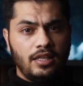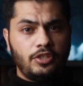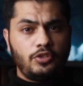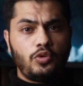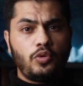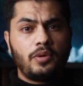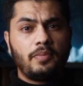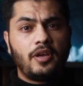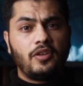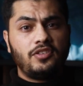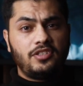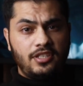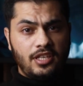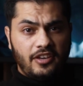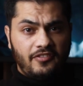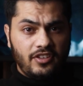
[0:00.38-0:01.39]
Let's talk about
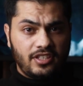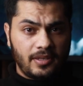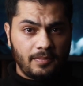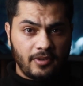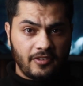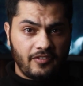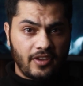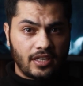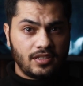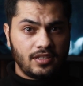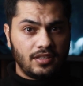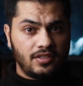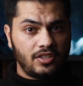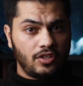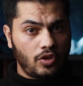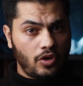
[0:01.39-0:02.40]
surface
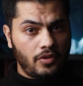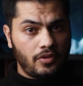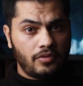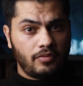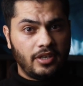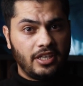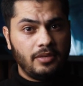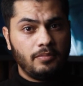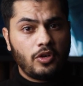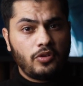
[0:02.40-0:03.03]
imperfections in our 3D